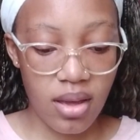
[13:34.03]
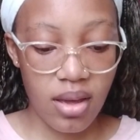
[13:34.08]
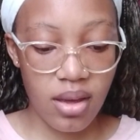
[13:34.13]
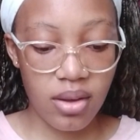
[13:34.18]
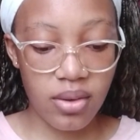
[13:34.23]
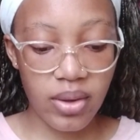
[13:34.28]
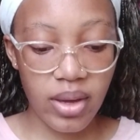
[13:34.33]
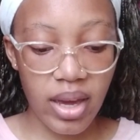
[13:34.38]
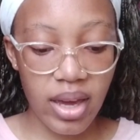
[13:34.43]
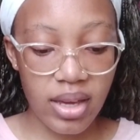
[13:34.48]

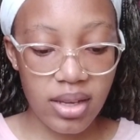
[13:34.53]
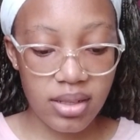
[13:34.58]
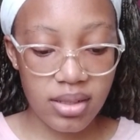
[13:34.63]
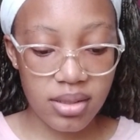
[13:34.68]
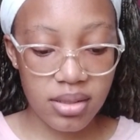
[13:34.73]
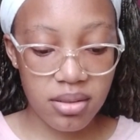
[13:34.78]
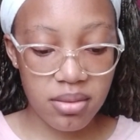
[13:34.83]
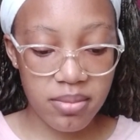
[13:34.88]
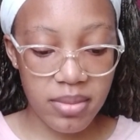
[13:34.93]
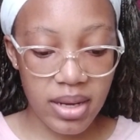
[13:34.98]
Okay,
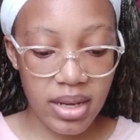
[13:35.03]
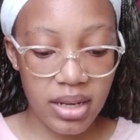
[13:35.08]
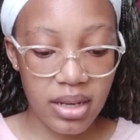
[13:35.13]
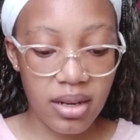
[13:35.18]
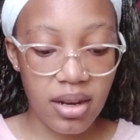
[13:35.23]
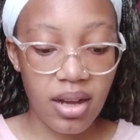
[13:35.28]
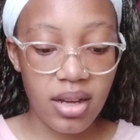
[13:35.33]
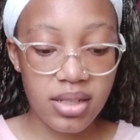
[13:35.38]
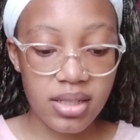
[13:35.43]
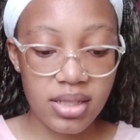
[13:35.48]
so my
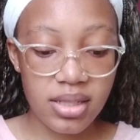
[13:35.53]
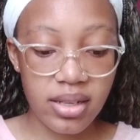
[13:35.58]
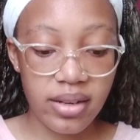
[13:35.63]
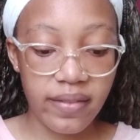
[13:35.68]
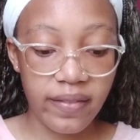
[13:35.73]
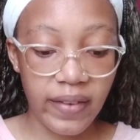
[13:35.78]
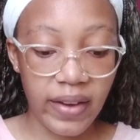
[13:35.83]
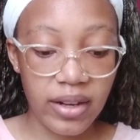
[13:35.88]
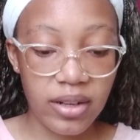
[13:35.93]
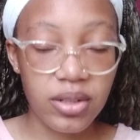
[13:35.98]
last
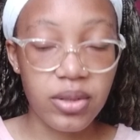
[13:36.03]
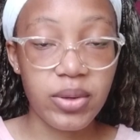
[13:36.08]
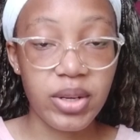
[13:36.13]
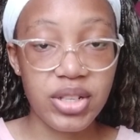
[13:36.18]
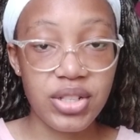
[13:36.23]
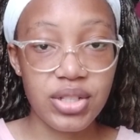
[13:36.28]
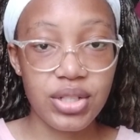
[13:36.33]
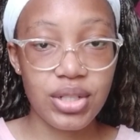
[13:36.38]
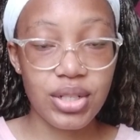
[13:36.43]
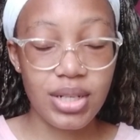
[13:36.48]
and final
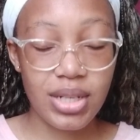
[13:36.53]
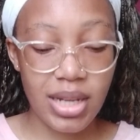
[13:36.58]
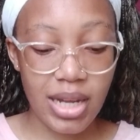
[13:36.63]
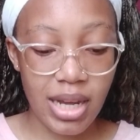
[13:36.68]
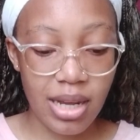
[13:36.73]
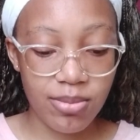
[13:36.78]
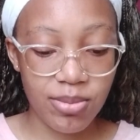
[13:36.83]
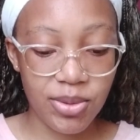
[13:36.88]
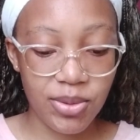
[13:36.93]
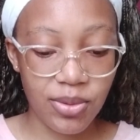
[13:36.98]
question
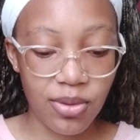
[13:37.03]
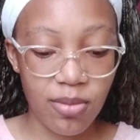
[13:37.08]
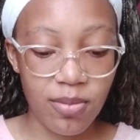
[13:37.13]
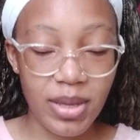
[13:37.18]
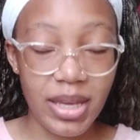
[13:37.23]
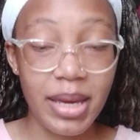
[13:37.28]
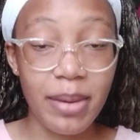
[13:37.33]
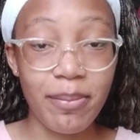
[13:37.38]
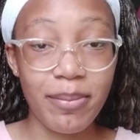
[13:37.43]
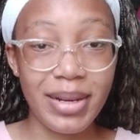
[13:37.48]
comes
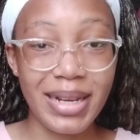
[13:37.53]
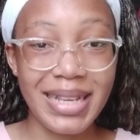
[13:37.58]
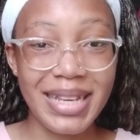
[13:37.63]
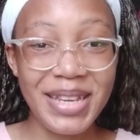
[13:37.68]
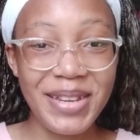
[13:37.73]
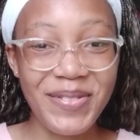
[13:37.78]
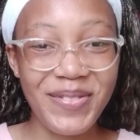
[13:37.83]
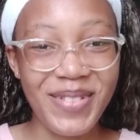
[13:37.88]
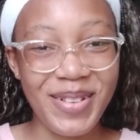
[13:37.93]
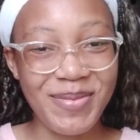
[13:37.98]
from
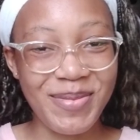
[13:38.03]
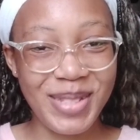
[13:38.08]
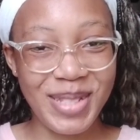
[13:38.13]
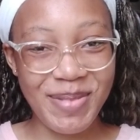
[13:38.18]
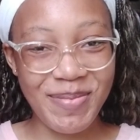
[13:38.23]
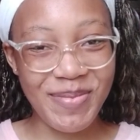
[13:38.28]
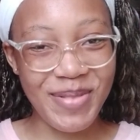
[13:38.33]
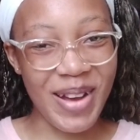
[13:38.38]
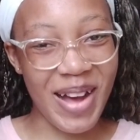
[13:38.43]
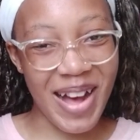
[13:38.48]
Kimberly from
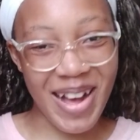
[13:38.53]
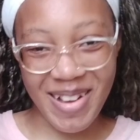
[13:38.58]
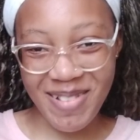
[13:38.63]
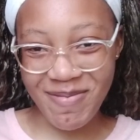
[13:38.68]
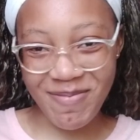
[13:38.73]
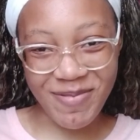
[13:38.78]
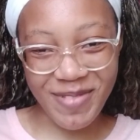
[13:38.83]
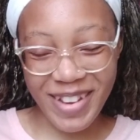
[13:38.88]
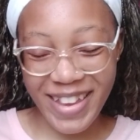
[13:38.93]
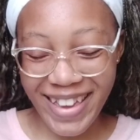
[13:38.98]

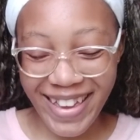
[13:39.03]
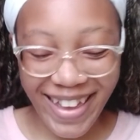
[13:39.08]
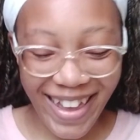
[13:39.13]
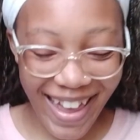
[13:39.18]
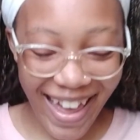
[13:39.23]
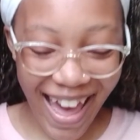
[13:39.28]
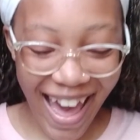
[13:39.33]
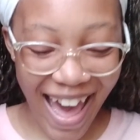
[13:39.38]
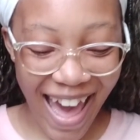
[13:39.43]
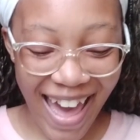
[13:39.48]

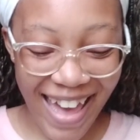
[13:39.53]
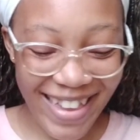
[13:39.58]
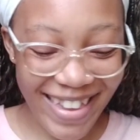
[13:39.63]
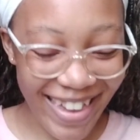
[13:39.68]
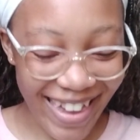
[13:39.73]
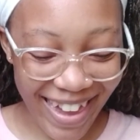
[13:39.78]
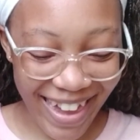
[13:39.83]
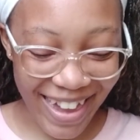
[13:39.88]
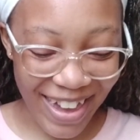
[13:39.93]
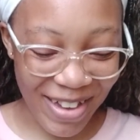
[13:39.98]
Zimbabwe. Hi,
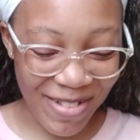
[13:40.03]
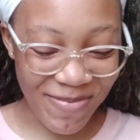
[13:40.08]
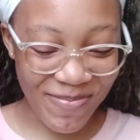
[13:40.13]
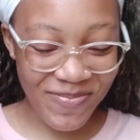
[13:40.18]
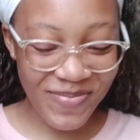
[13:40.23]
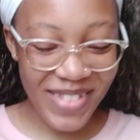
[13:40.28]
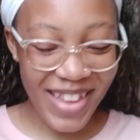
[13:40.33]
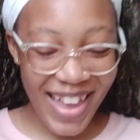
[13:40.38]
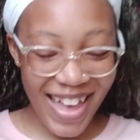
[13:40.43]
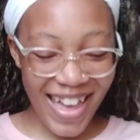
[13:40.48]

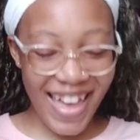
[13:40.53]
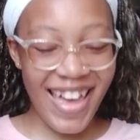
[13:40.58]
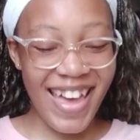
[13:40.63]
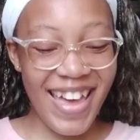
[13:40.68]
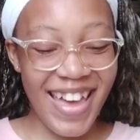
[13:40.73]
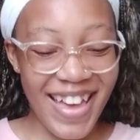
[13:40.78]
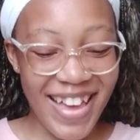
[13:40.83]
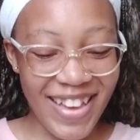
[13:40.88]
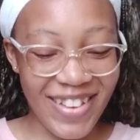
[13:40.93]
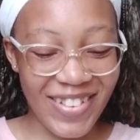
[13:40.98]
Kim.
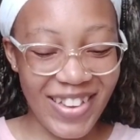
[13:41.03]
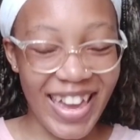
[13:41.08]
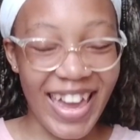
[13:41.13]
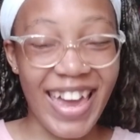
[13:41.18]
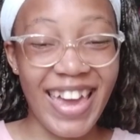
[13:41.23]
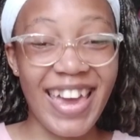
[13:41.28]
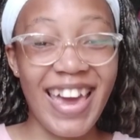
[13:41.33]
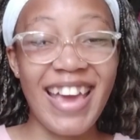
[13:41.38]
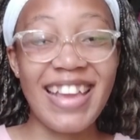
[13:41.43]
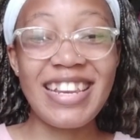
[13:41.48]

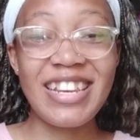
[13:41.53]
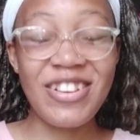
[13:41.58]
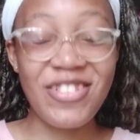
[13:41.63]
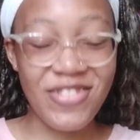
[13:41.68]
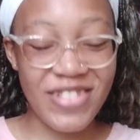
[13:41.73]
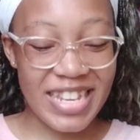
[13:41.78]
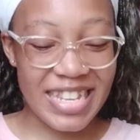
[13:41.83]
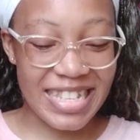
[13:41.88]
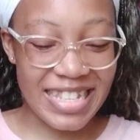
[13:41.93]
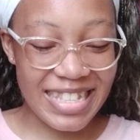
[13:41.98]
Okay, and it
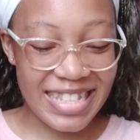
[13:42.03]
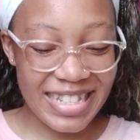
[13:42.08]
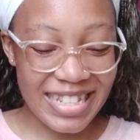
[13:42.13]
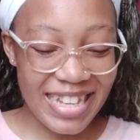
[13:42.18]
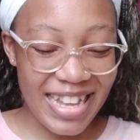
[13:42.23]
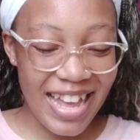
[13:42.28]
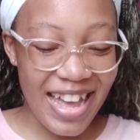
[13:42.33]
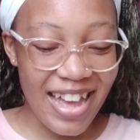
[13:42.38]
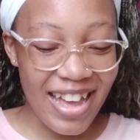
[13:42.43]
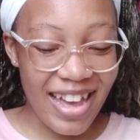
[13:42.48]
reads,
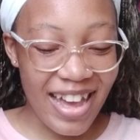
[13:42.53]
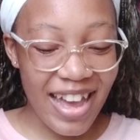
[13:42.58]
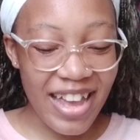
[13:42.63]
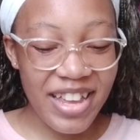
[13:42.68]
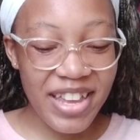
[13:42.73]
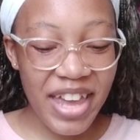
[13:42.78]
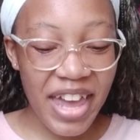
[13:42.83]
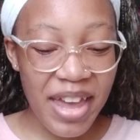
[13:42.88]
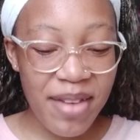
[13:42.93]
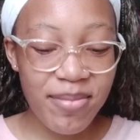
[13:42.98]
I
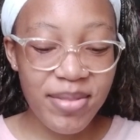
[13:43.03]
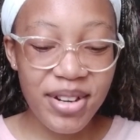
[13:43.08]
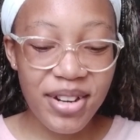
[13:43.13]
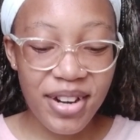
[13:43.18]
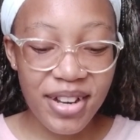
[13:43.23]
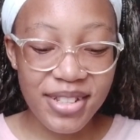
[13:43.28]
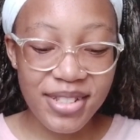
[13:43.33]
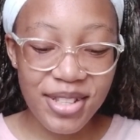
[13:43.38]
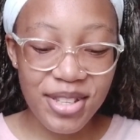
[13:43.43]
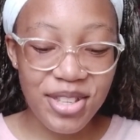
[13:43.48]
came
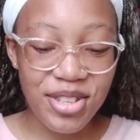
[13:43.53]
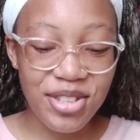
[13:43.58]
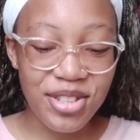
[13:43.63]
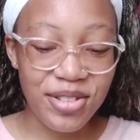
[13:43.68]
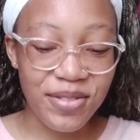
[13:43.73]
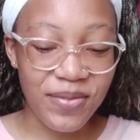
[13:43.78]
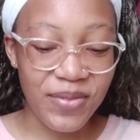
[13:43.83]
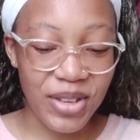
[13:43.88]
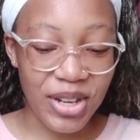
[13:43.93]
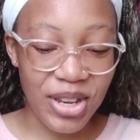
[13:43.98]
across a
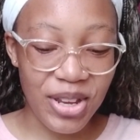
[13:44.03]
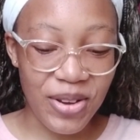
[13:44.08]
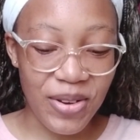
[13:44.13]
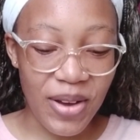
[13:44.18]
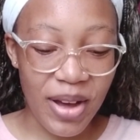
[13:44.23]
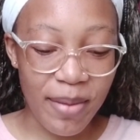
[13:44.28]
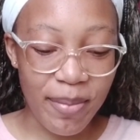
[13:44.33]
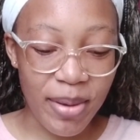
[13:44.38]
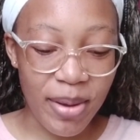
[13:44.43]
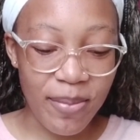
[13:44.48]
YouTube video
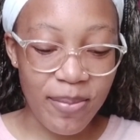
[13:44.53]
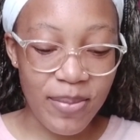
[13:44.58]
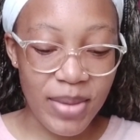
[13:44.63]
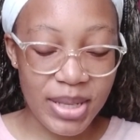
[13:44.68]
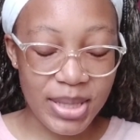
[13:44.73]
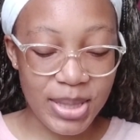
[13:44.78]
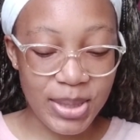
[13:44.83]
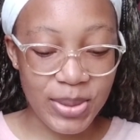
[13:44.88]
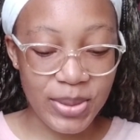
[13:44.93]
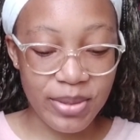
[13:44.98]
about
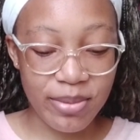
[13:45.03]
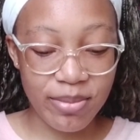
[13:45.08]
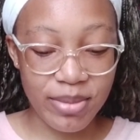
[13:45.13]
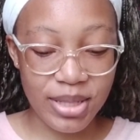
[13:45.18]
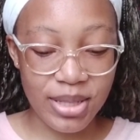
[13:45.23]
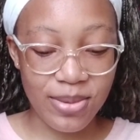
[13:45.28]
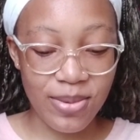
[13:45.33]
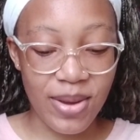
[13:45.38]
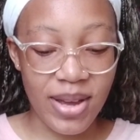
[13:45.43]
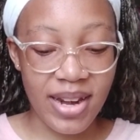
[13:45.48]
med school in
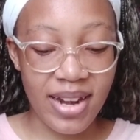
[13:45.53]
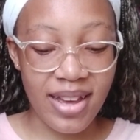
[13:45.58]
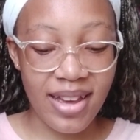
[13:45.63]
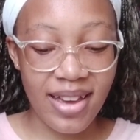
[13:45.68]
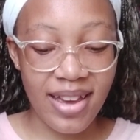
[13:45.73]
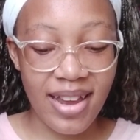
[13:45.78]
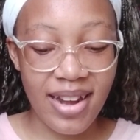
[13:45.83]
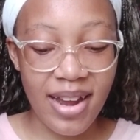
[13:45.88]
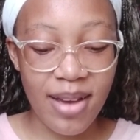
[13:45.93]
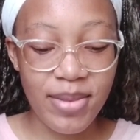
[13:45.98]

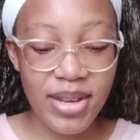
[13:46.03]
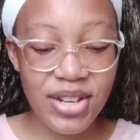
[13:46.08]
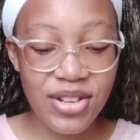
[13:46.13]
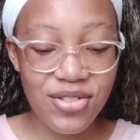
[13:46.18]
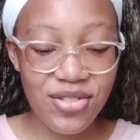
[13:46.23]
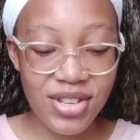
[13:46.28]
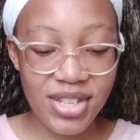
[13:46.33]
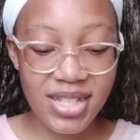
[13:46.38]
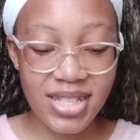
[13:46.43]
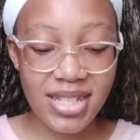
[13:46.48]
Botswana, and I'm
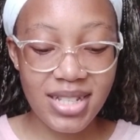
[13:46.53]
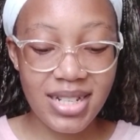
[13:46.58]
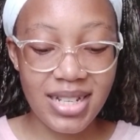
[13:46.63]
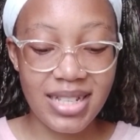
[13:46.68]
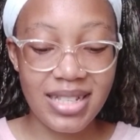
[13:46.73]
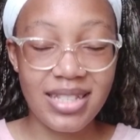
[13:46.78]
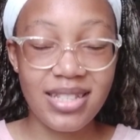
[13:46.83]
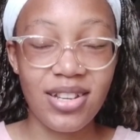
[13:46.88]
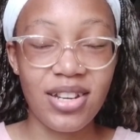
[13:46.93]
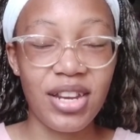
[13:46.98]
interested
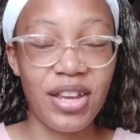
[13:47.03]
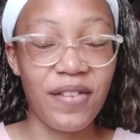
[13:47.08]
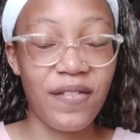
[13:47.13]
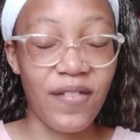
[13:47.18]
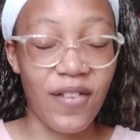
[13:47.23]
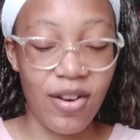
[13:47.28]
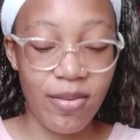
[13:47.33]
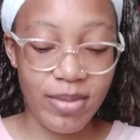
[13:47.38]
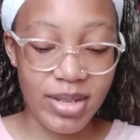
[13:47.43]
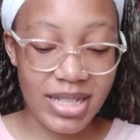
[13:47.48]
in studying
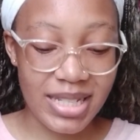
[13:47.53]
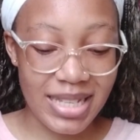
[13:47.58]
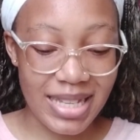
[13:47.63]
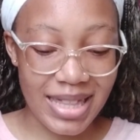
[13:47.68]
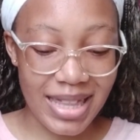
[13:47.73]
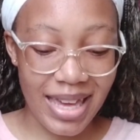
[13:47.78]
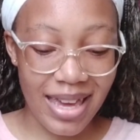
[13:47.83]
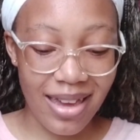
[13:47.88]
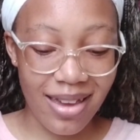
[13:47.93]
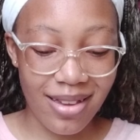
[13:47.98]
pharmacy
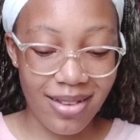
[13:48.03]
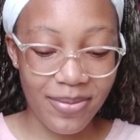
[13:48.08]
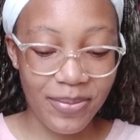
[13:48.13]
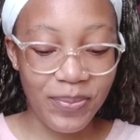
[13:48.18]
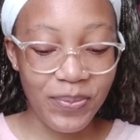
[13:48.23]
there.